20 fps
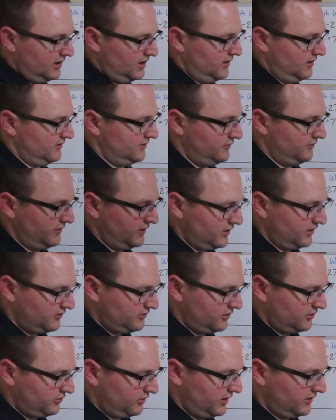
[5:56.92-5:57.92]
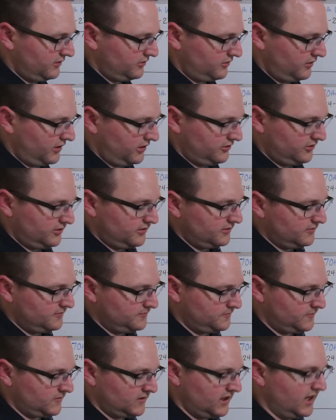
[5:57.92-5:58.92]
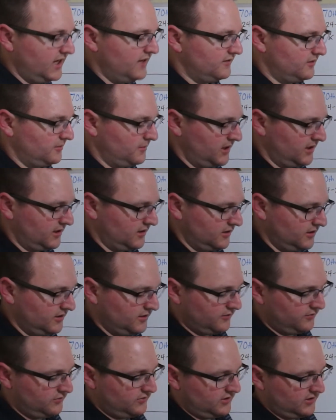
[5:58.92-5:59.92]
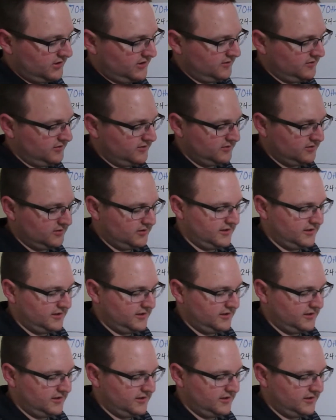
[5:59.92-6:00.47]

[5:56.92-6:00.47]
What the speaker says: To finish the transgression, and to make an end of sins,